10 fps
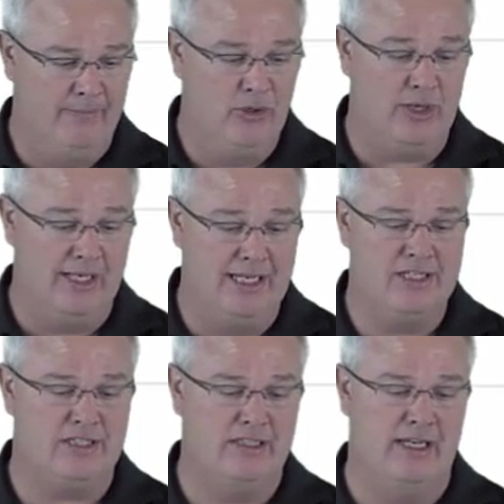you can
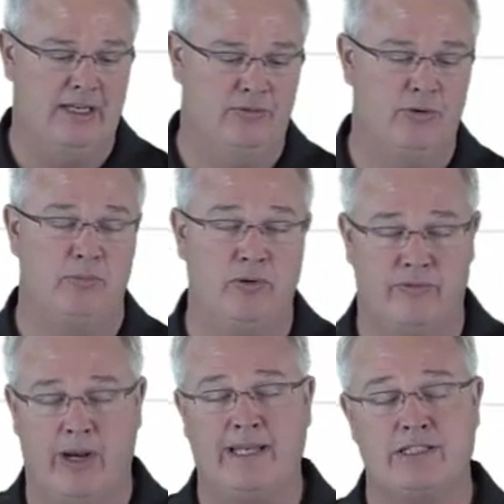easily remove
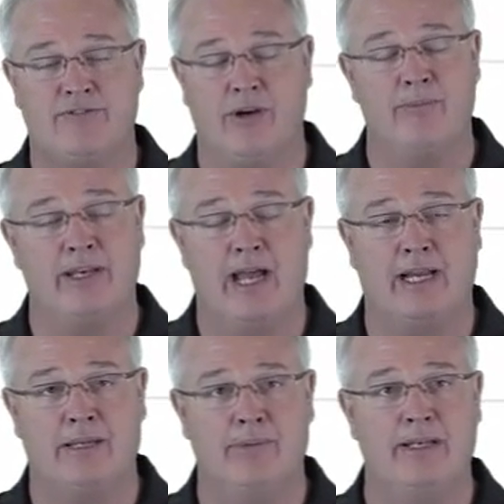rights from the
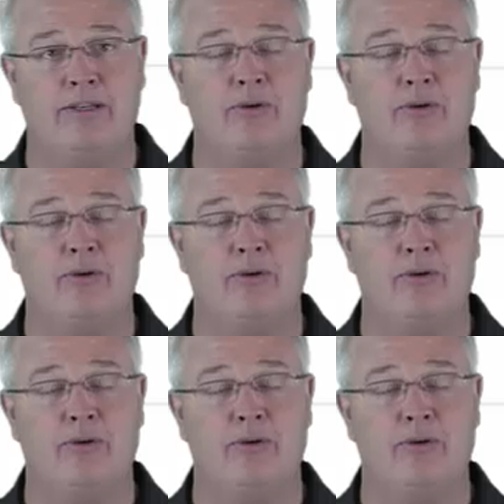document.